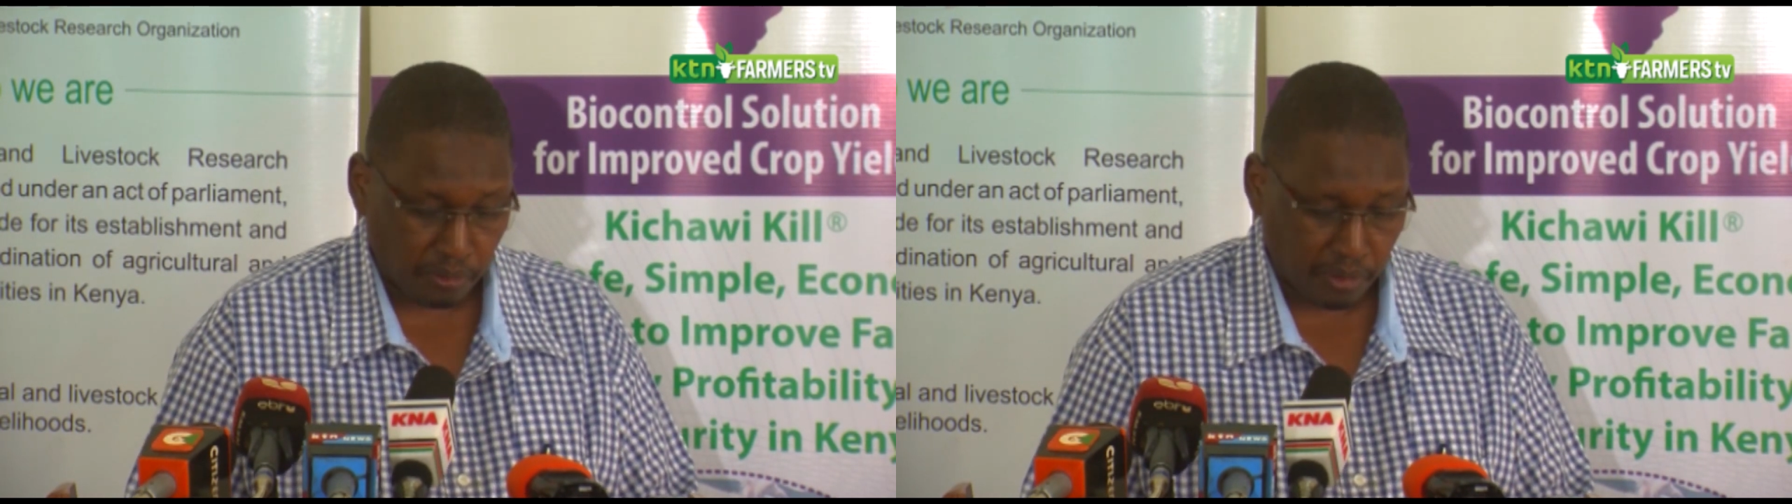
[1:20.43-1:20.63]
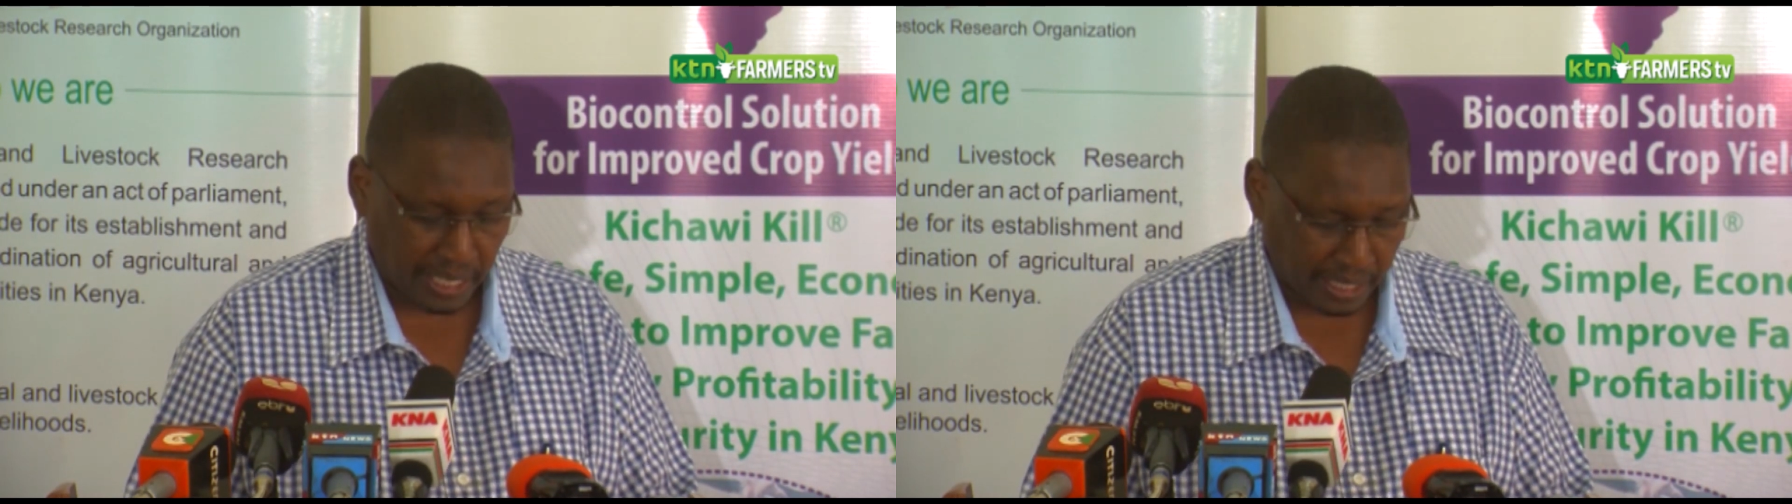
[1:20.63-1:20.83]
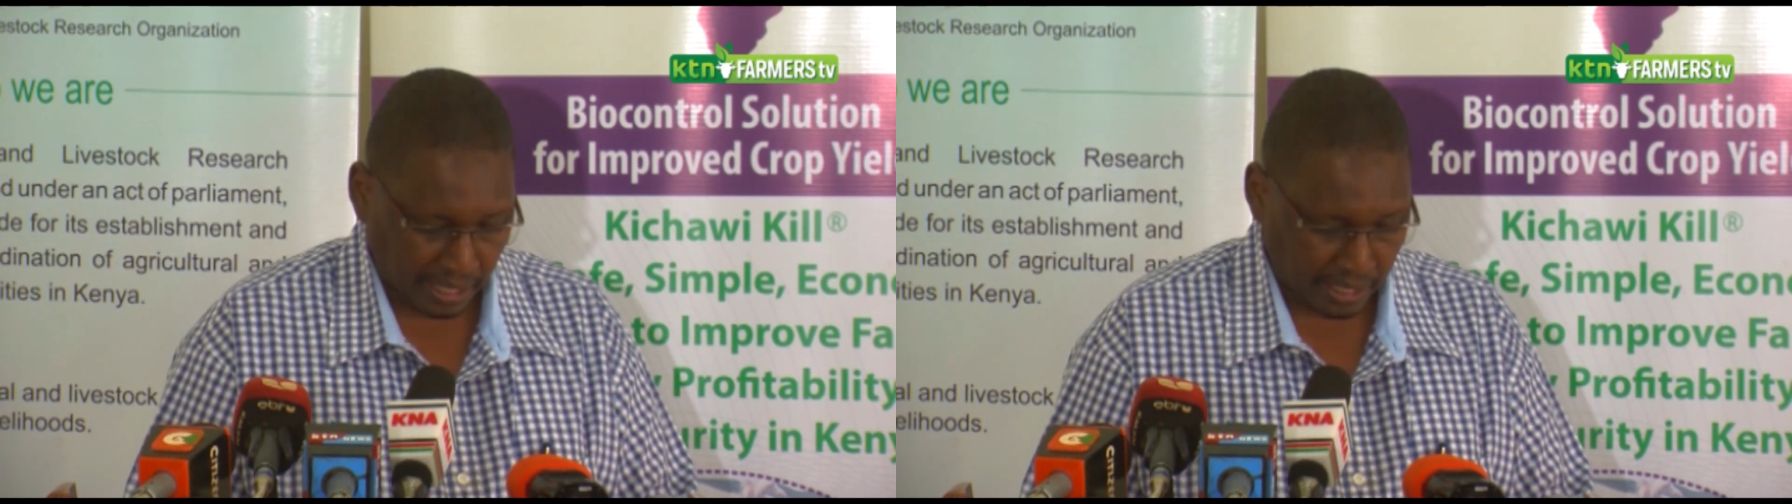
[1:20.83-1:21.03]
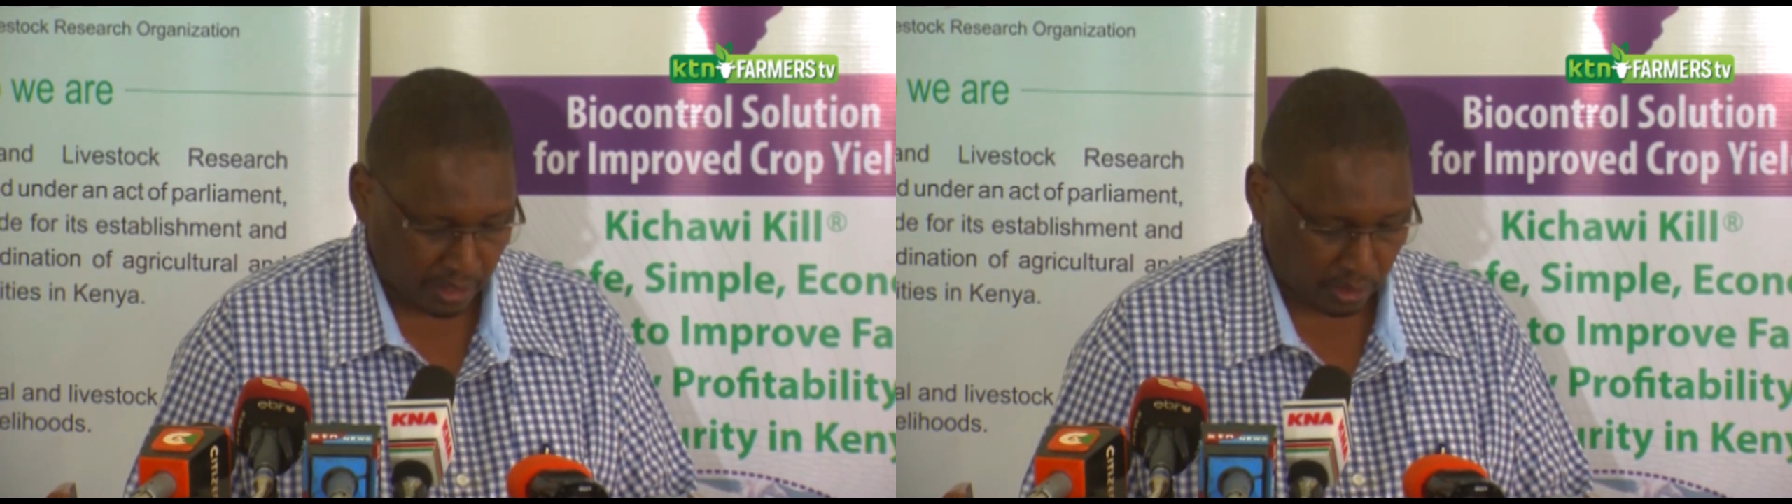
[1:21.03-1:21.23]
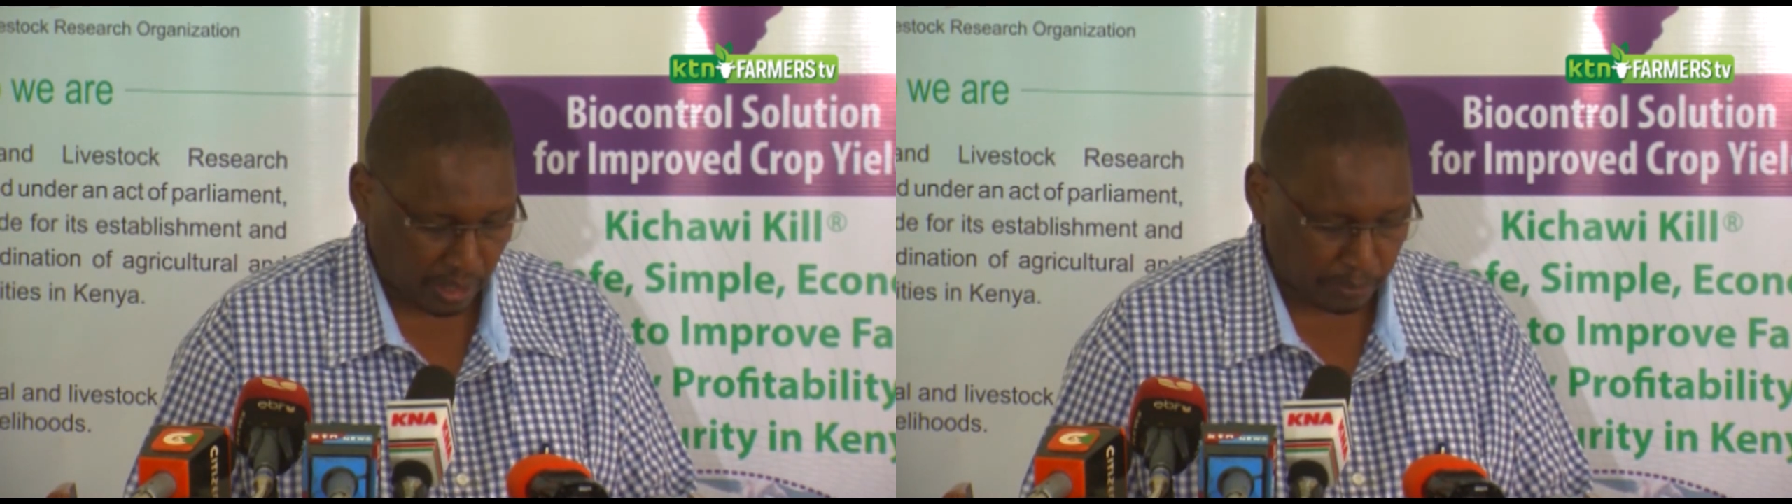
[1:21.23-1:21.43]
with the
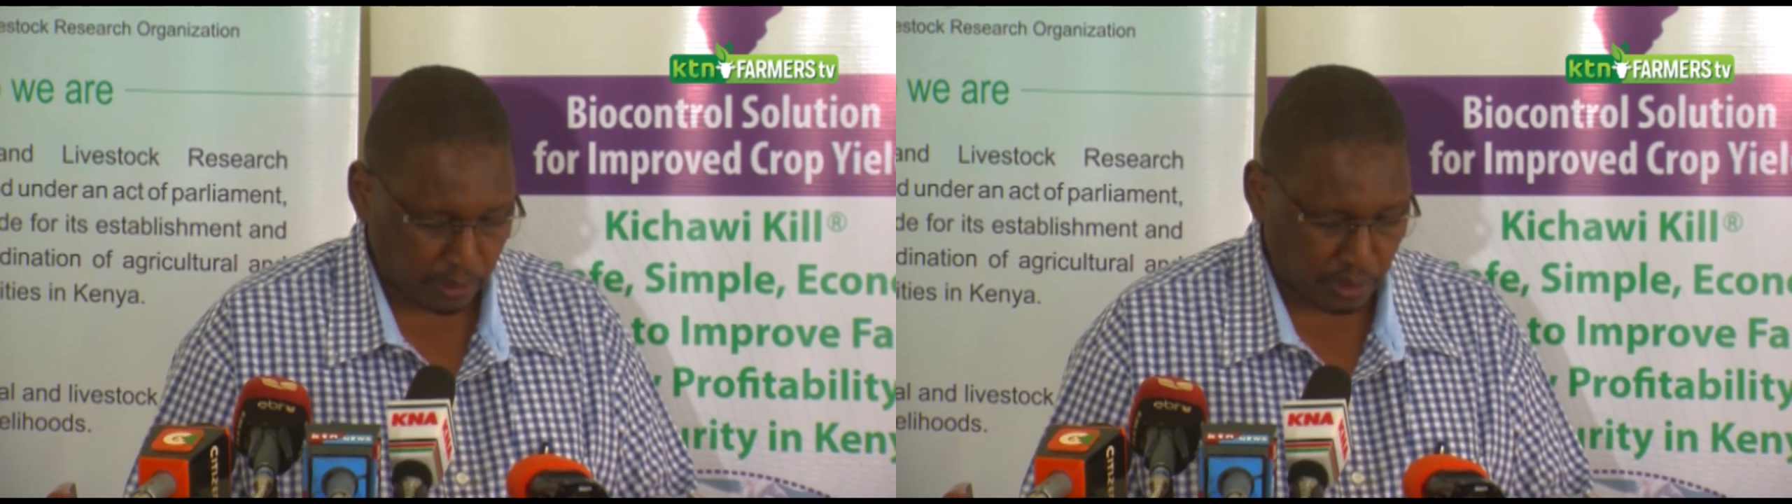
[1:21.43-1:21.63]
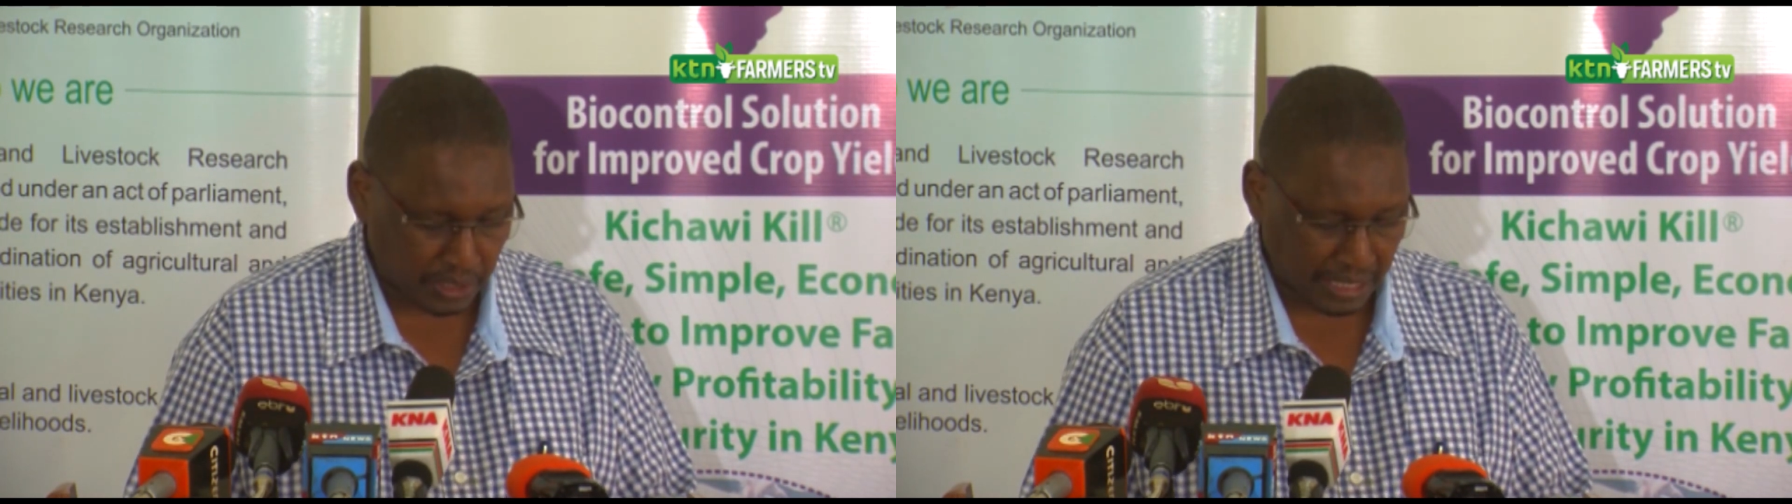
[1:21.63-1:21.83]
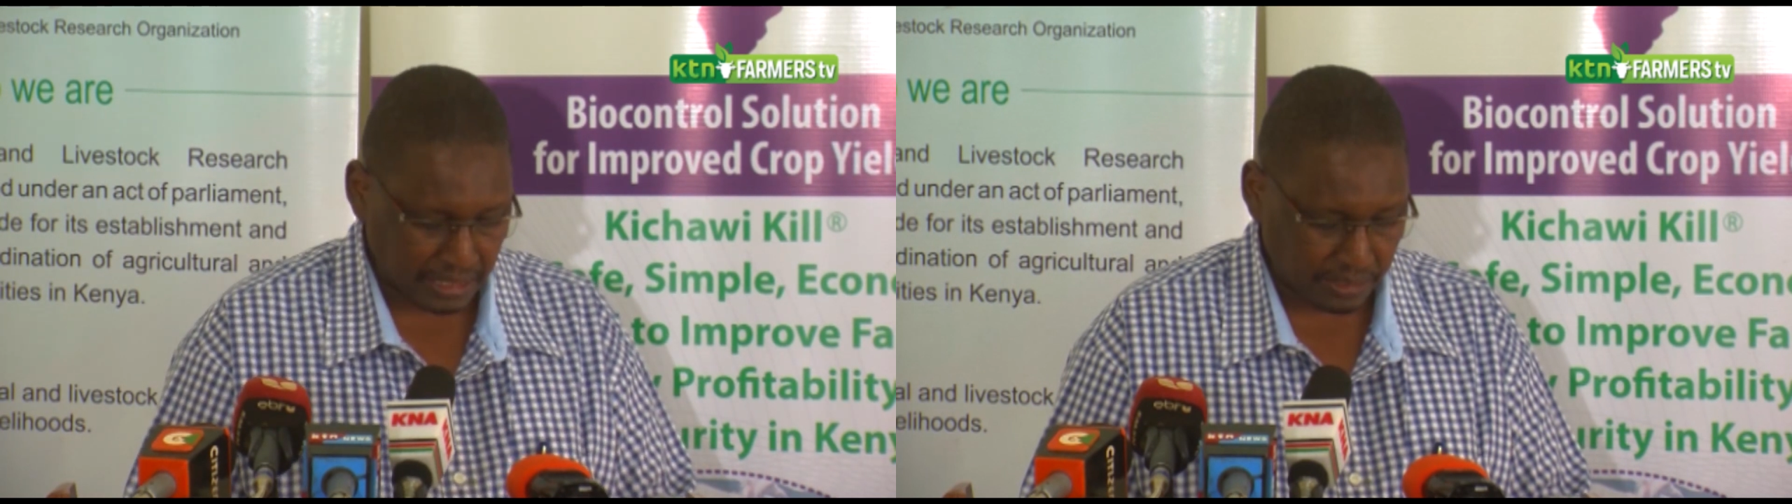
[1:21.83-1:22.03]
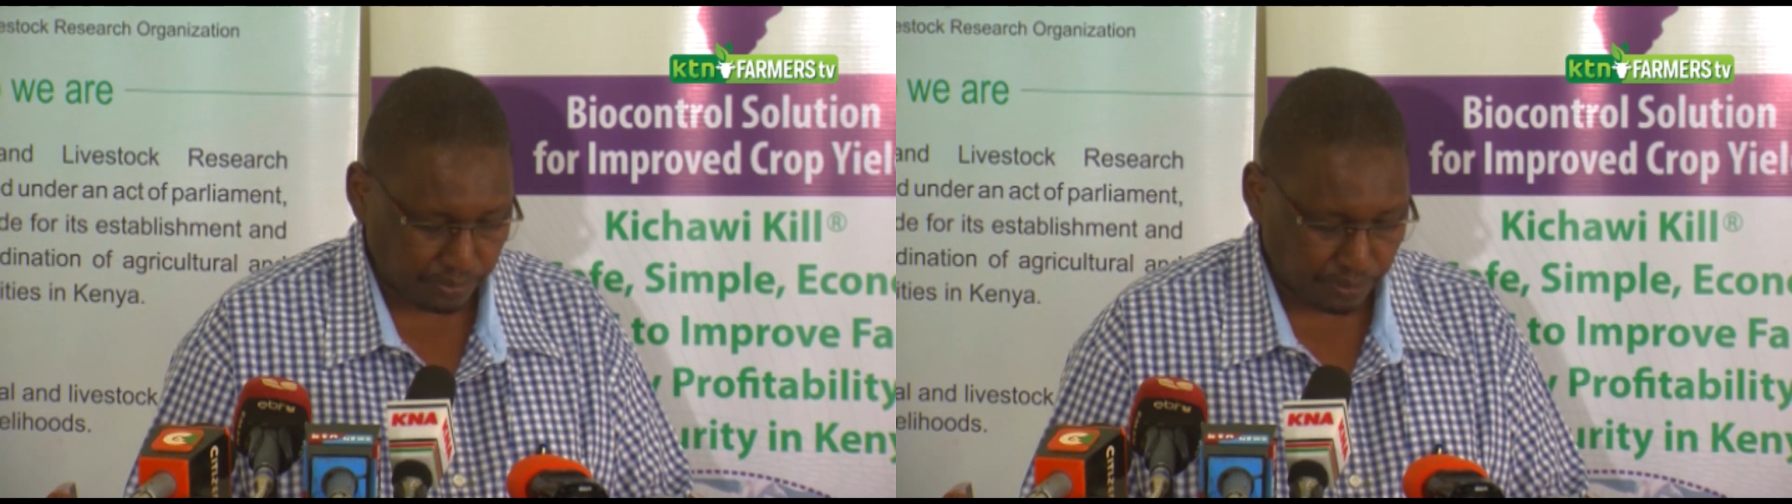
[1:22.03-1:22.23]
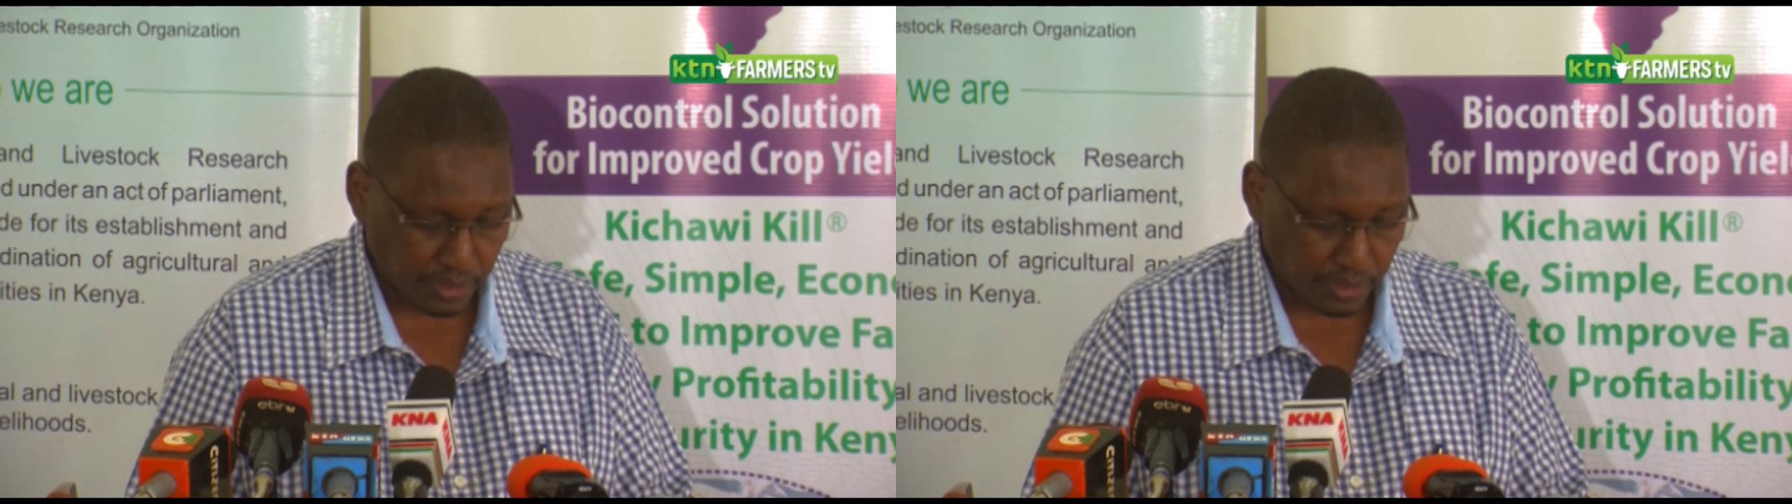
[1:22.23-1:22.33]
inoculant producers